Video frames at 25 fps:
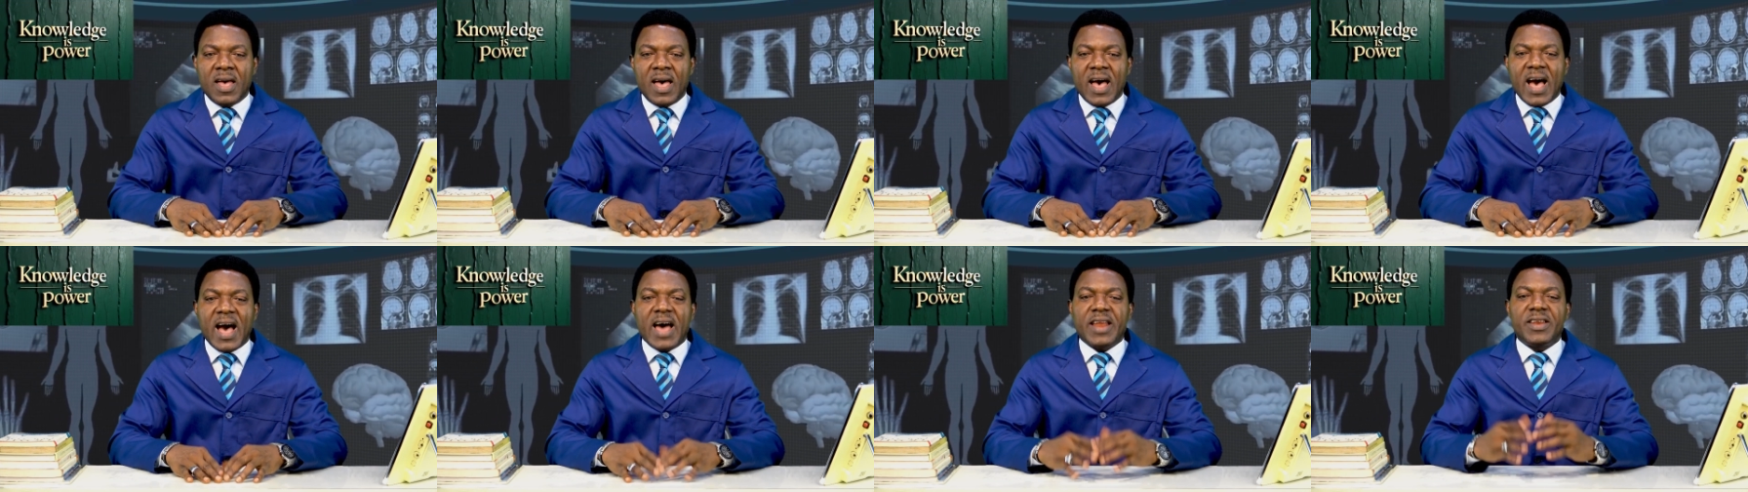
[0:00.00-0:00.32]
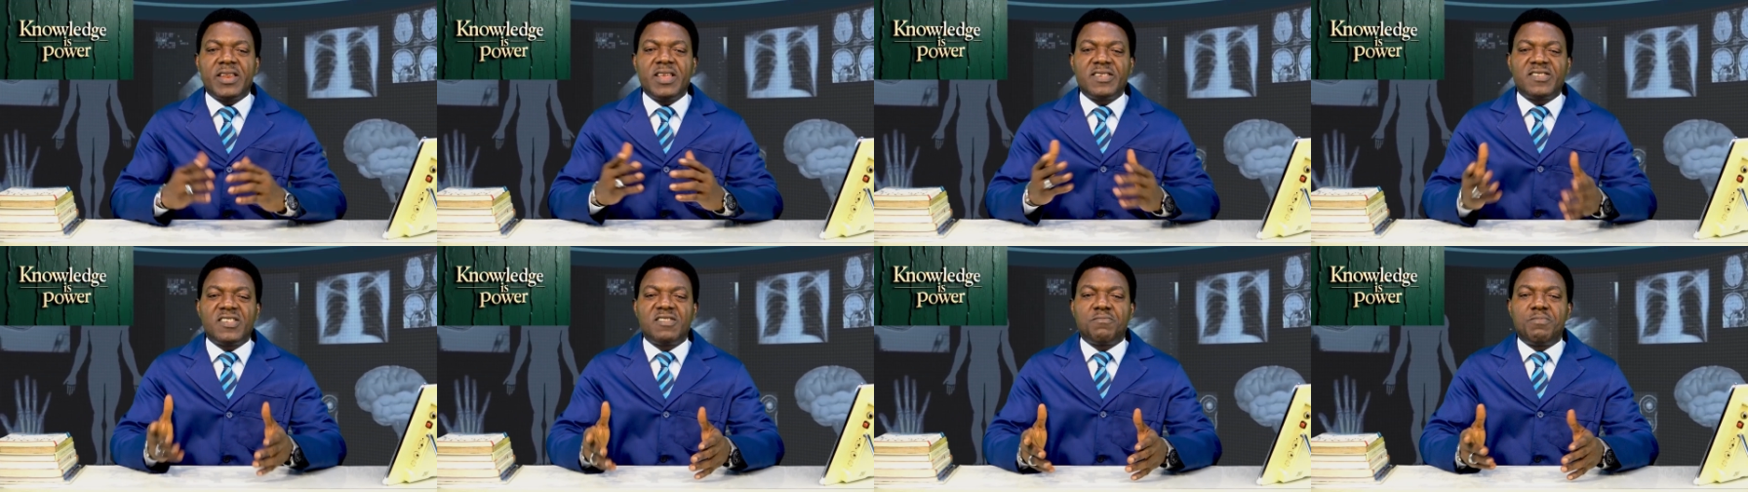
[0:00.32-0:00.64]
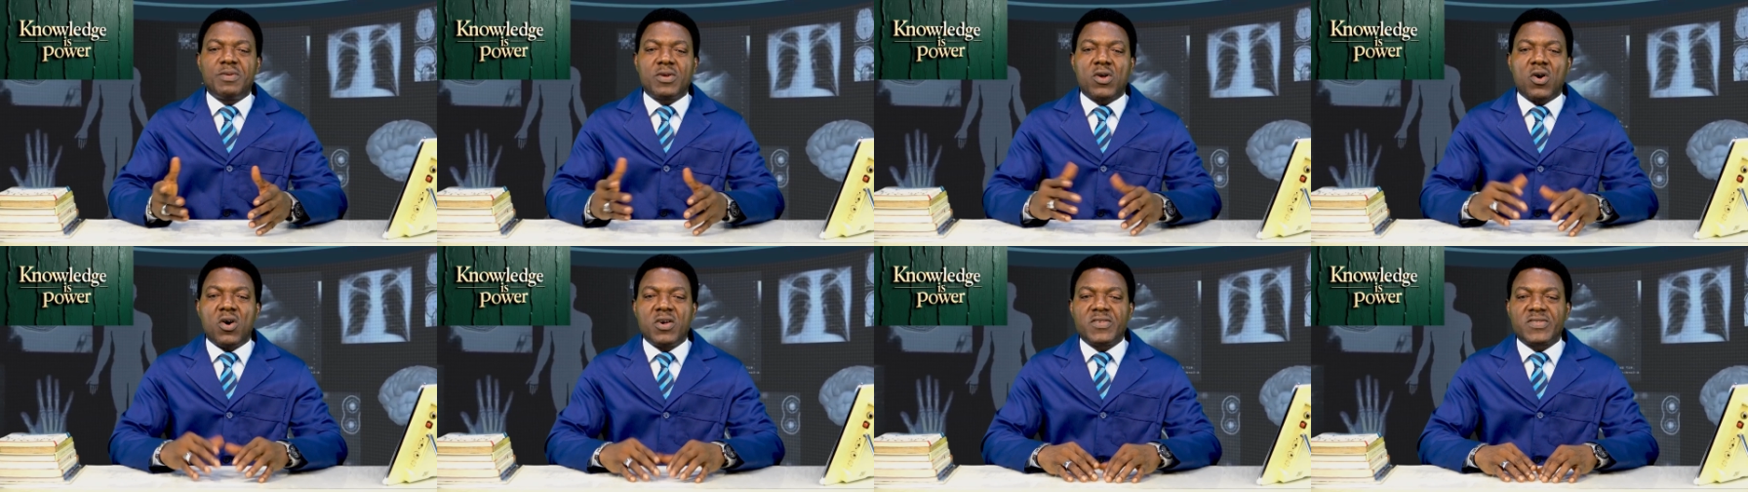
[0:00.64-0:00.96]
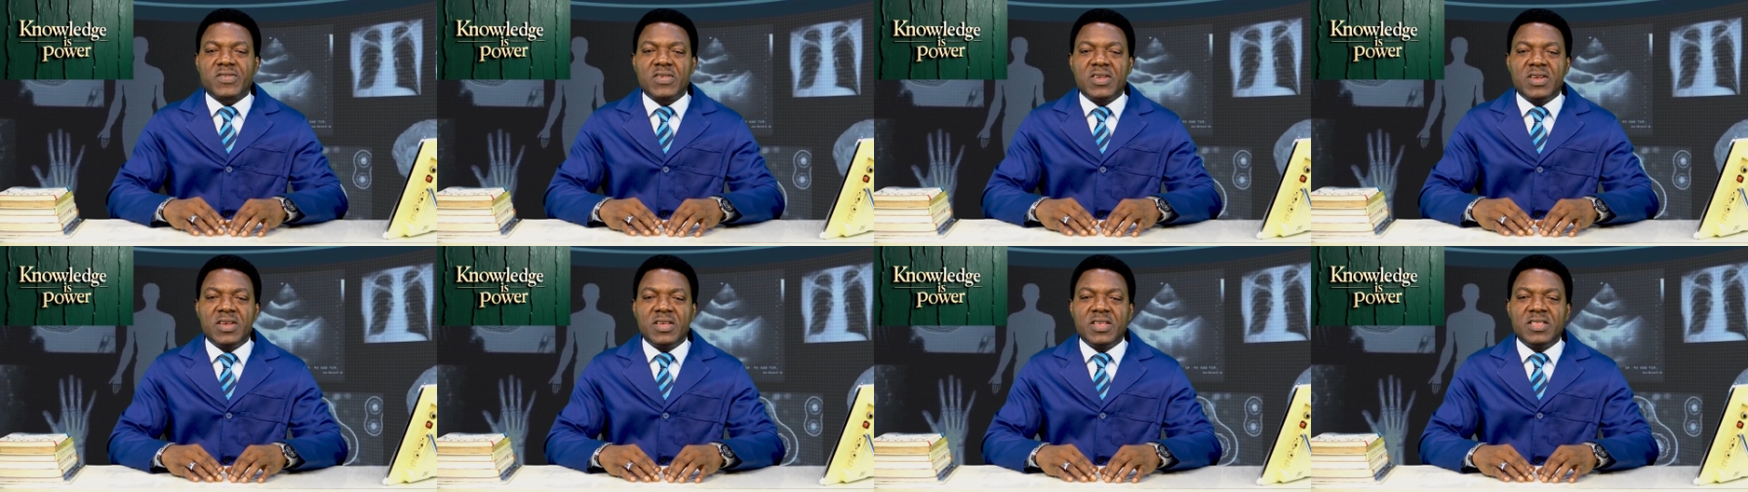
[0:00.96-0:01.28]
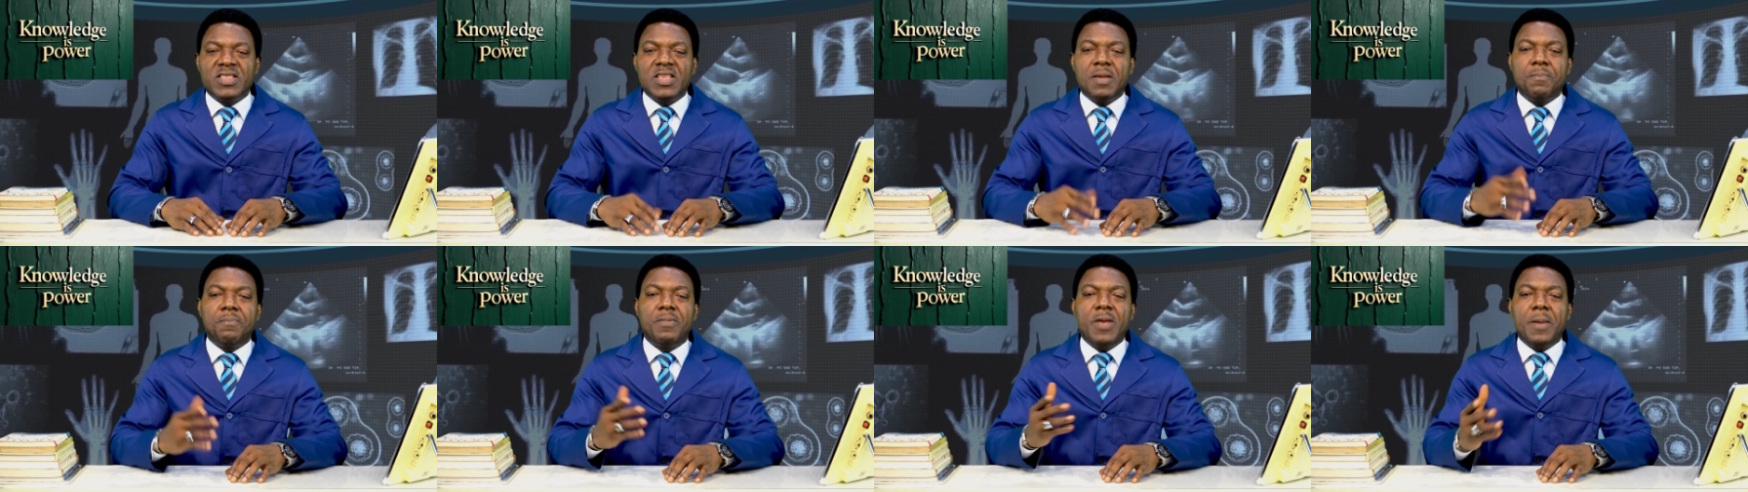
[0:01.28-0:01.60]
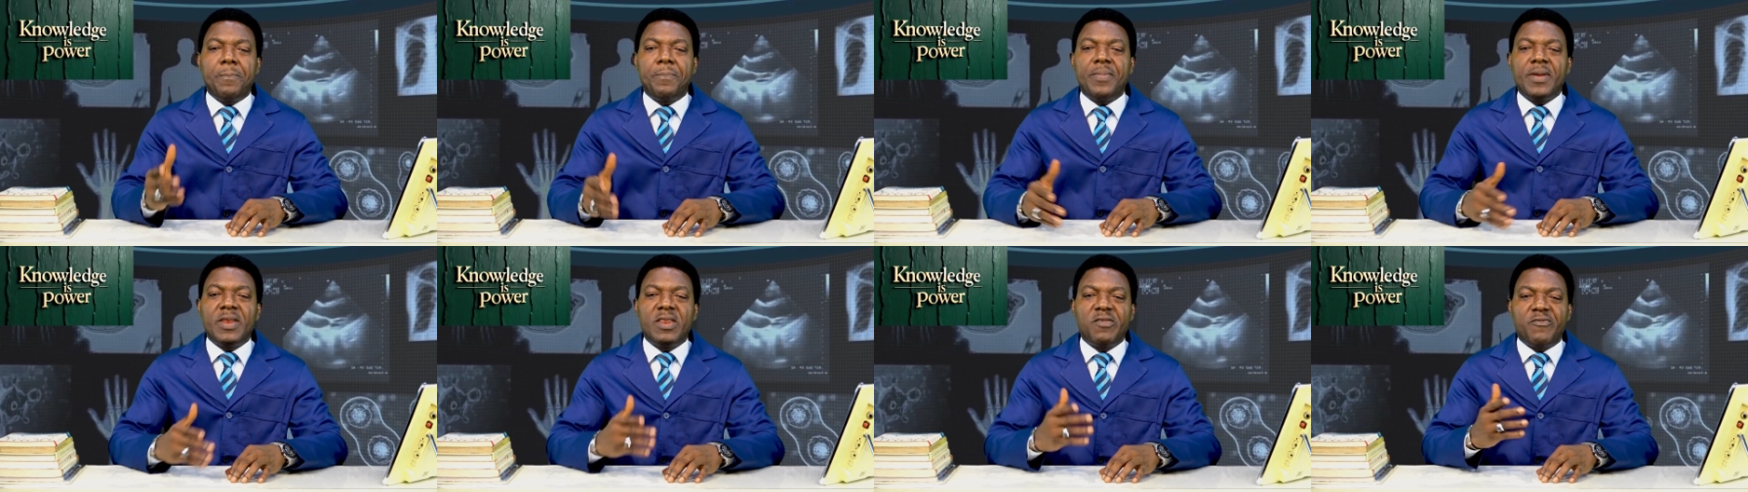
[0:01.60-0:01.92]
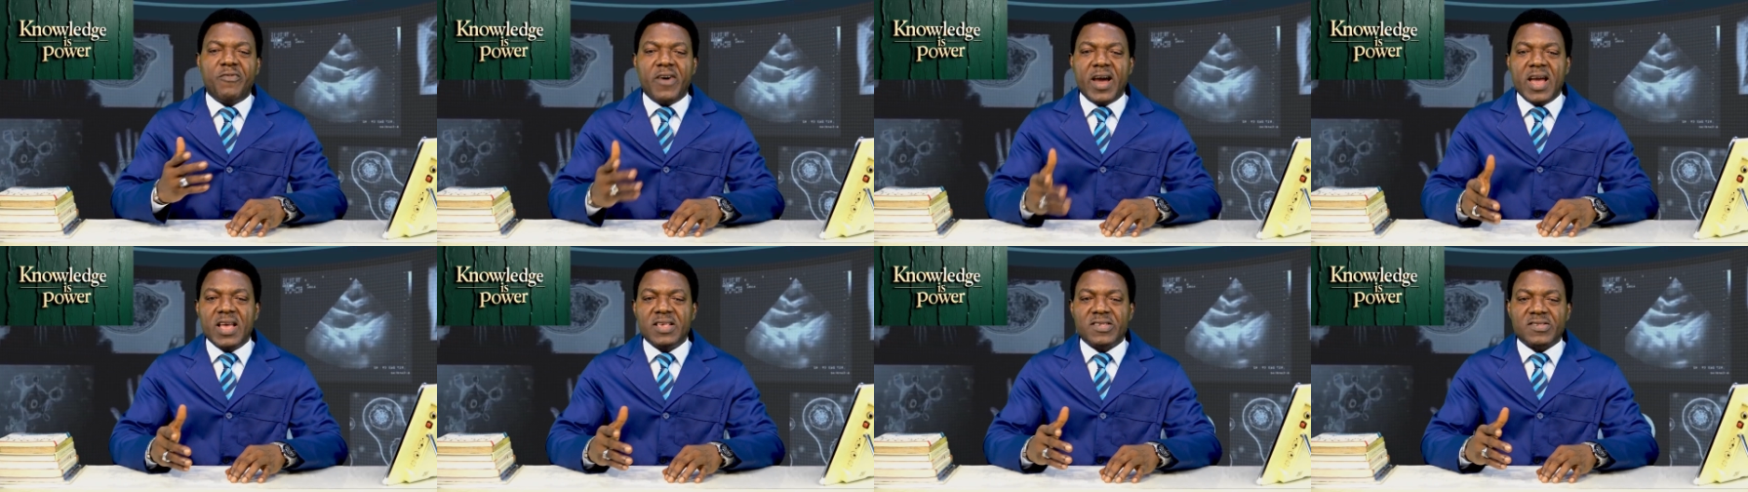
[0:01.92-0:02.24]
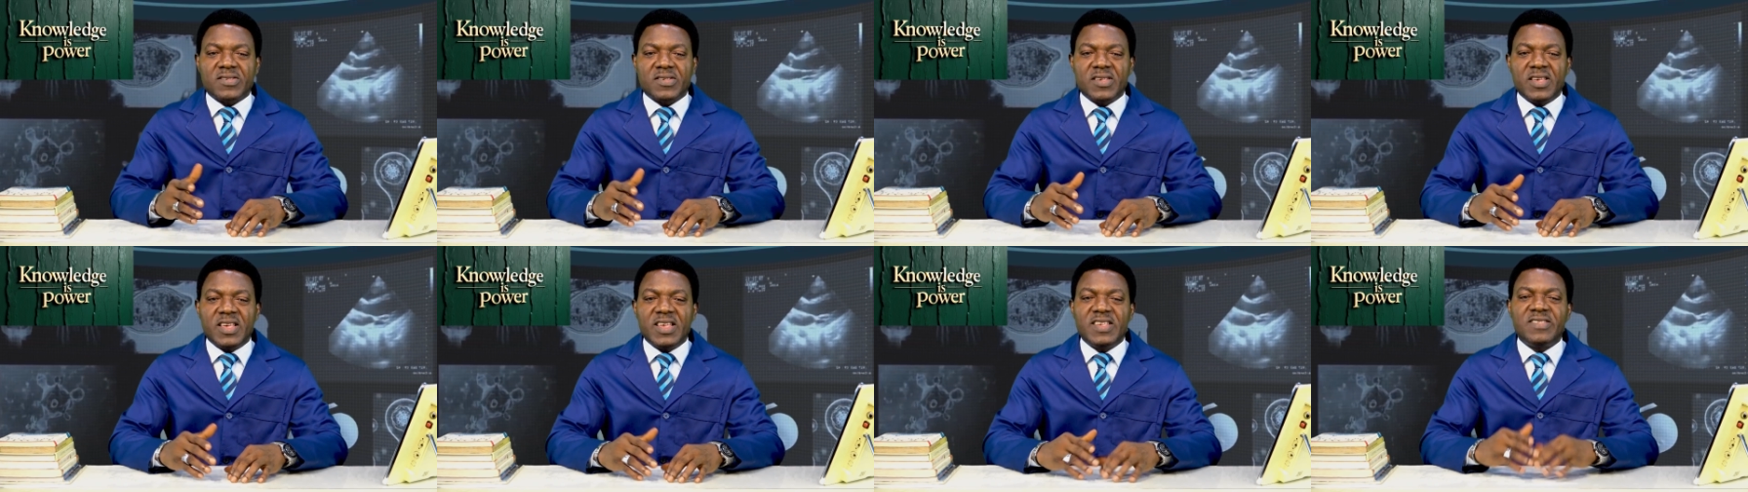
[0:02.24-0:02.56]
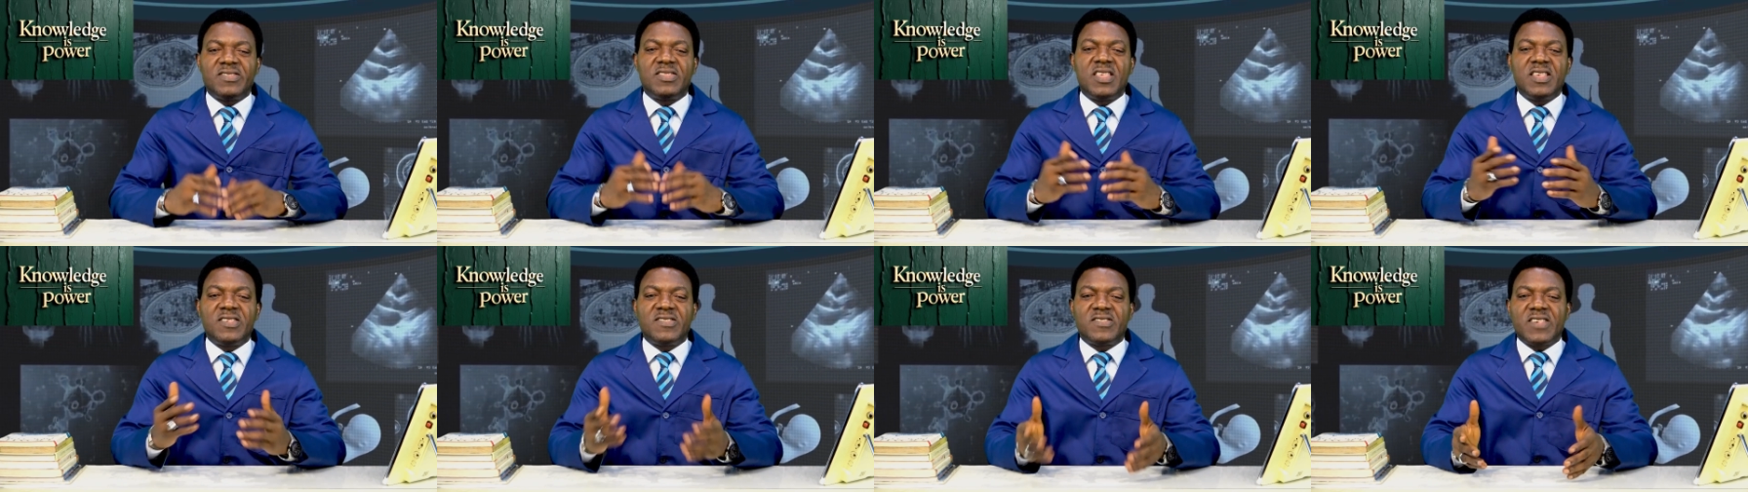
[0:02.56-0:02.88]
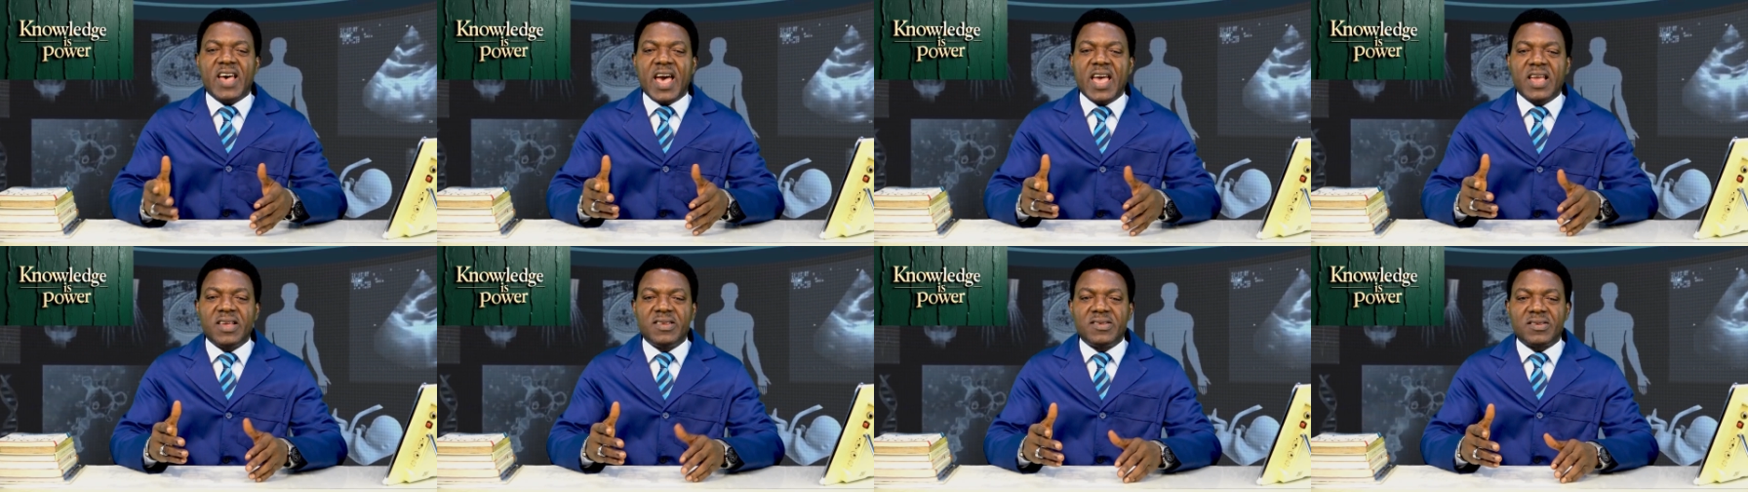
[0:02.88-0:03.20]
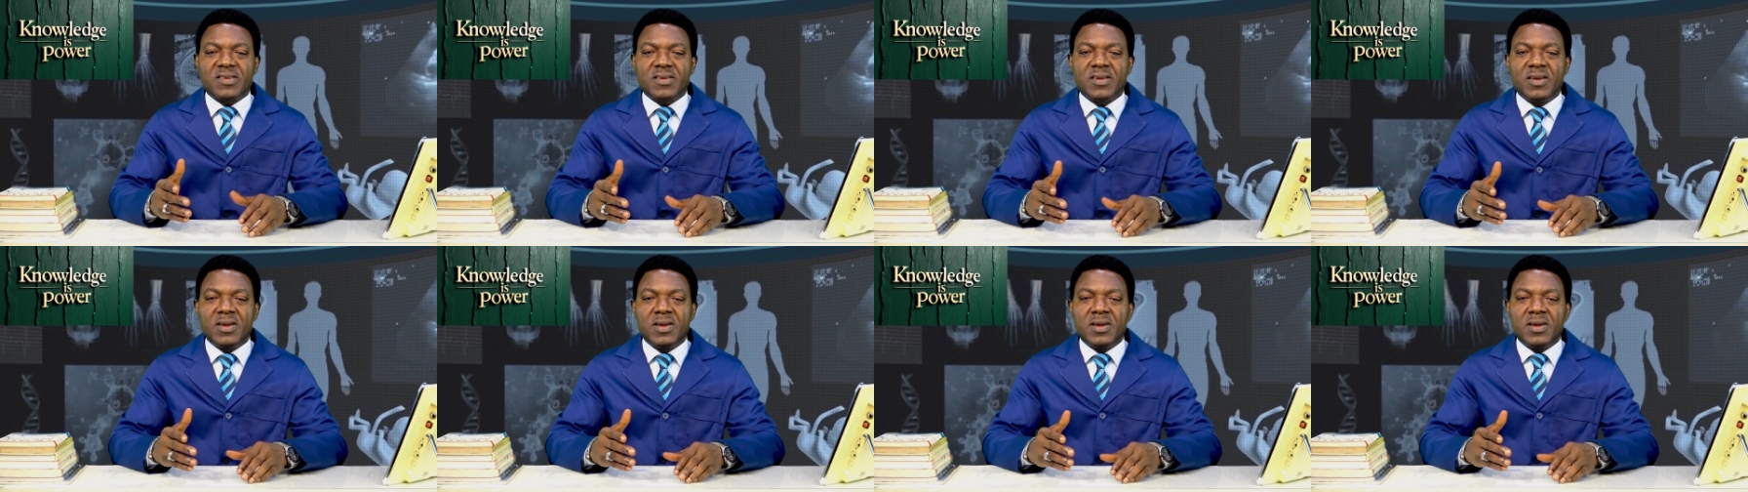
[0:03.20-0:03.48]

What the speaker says: And this is because the BP device is designed